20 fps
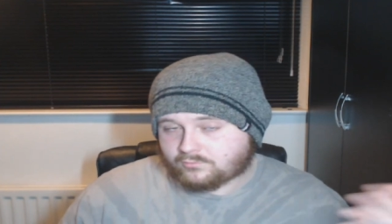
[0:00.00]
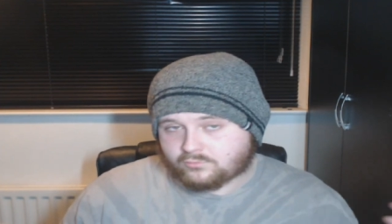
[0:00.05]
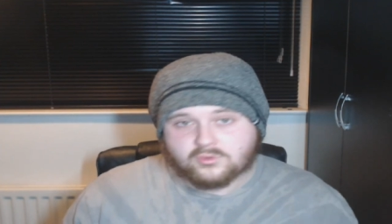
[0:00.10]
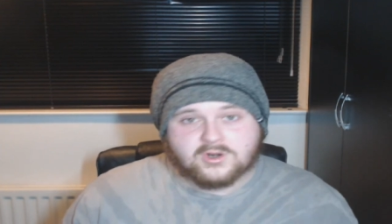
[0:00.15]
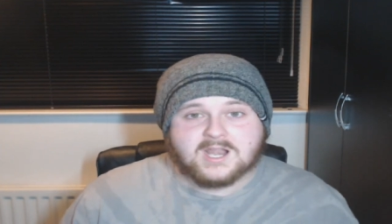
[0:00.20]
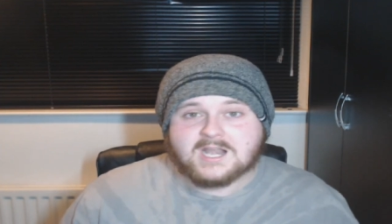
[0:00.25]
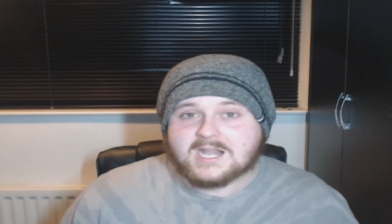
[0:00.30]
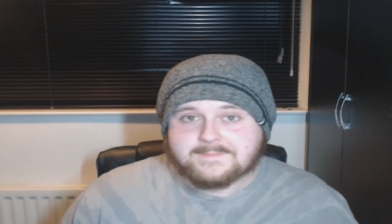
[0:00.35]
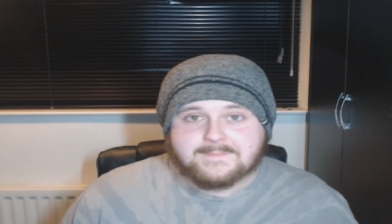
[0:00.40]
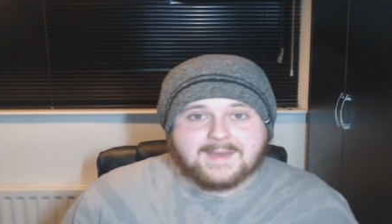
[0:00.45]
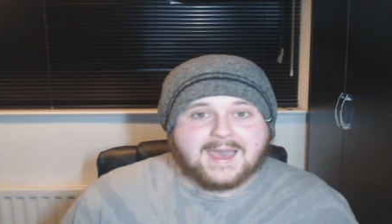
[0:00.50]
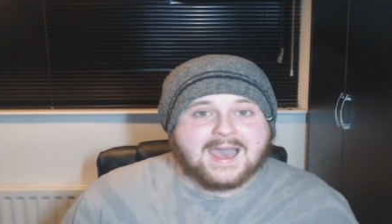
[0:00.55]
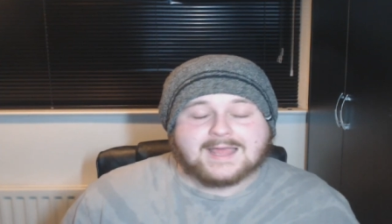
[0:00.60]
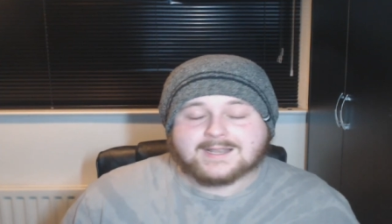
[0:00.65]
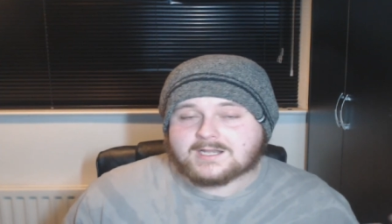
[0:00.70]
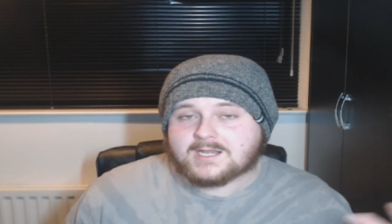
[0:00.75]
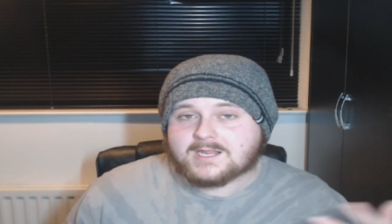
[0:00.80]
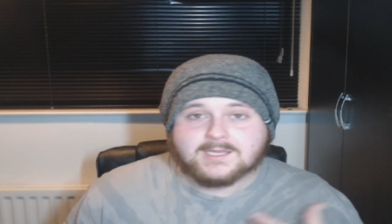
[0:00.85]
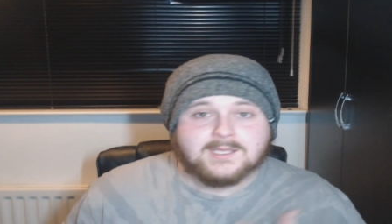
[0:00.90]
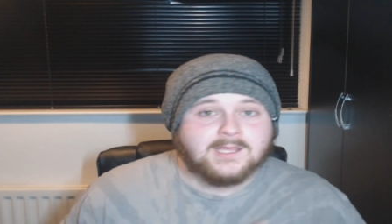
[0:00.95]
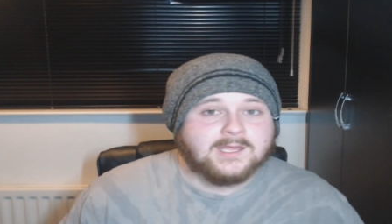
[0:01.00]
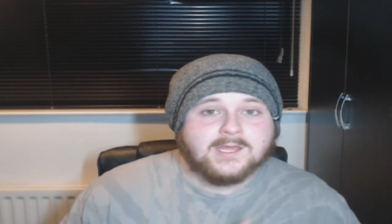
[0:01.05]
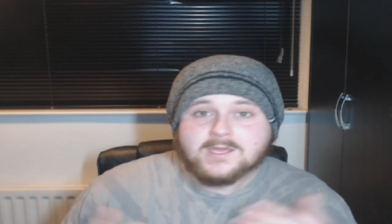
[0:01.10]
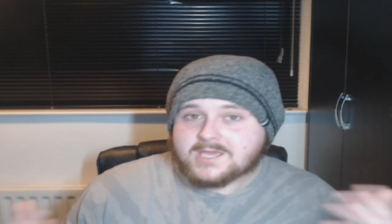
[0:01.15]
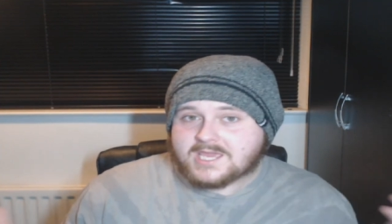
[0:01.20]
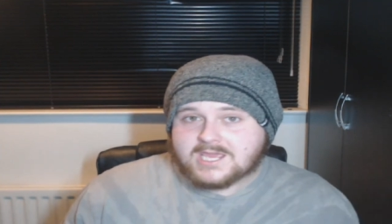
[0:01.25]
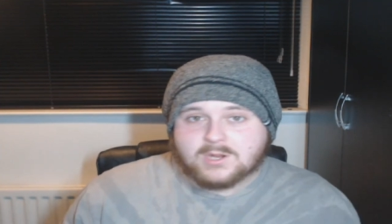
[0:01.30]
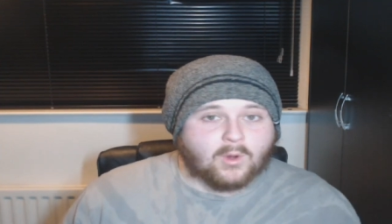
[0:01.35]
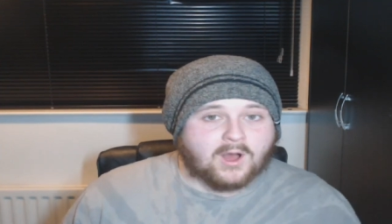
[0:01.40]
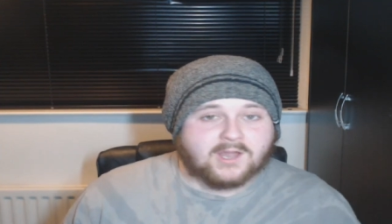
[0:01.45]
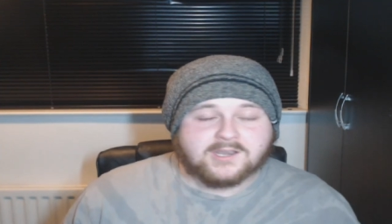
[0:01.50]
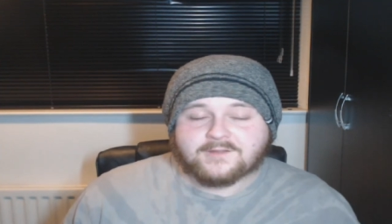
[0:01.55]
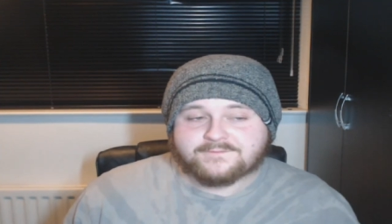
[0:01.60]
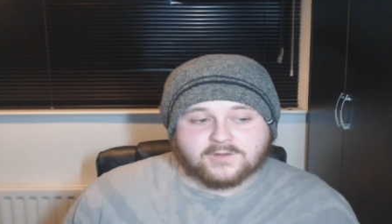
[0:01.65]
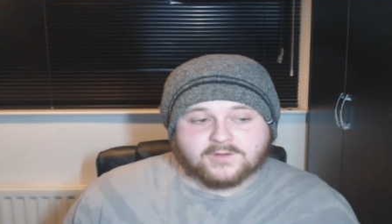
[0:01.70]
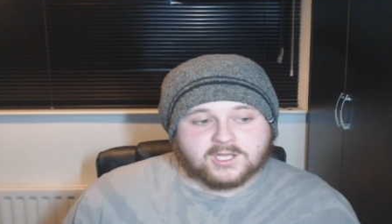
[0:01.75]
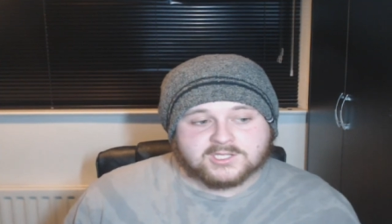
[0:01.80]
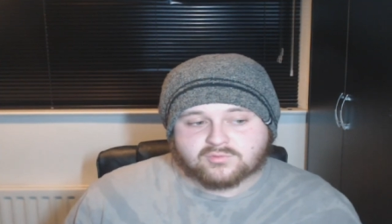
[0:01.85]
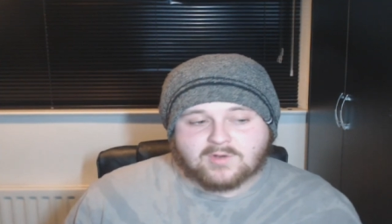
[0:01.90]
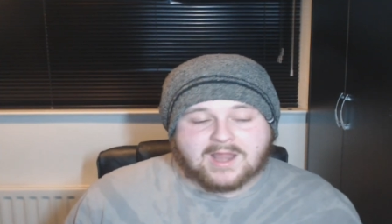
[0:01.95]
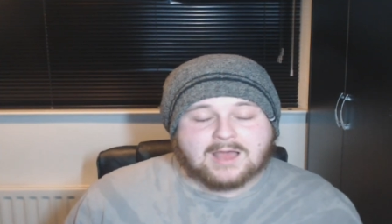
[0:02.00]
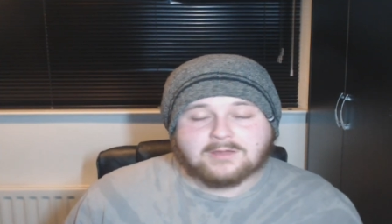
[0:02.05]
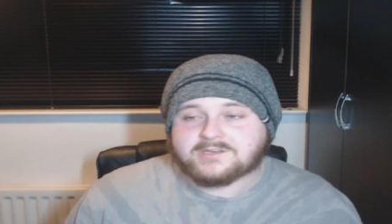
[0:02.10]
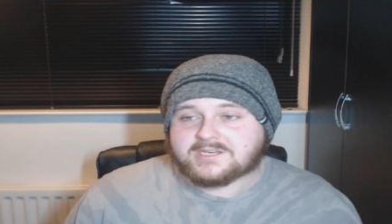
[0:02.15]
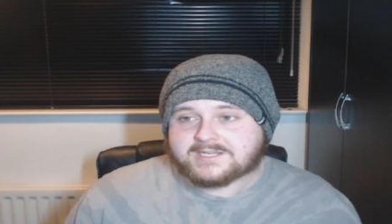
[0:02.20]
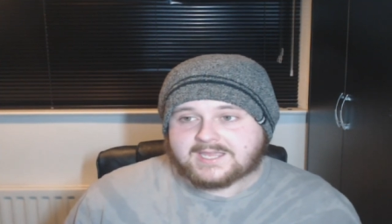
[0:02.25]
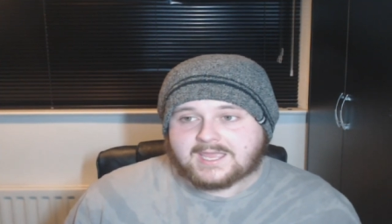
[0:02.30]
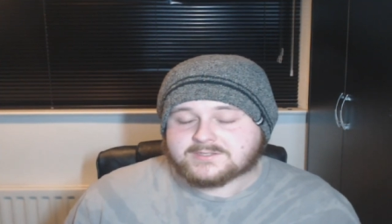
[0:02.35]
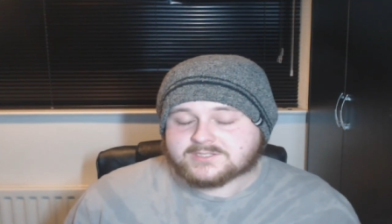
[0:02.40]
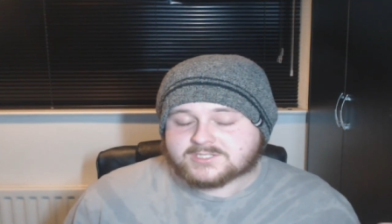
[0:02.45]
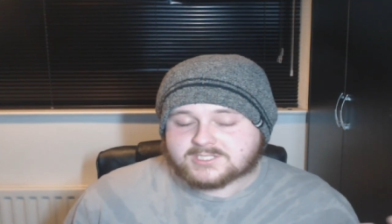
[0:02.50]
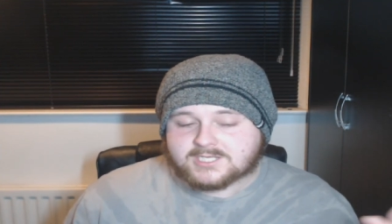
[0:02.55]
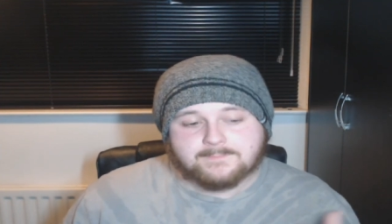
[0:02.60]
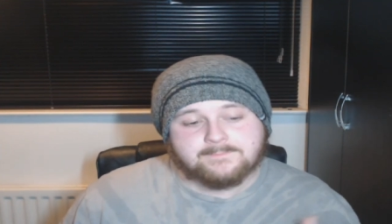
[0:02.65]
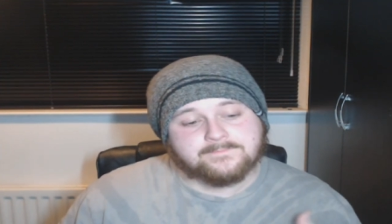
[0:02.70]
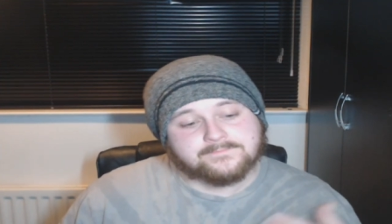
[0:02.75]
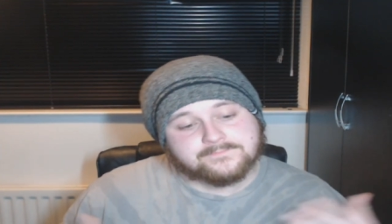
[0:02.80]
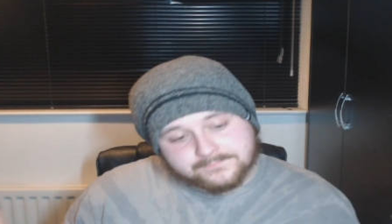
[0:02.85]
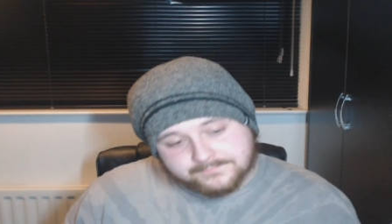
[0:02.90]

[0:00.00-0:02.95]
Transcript: really badly. He won the first round against him.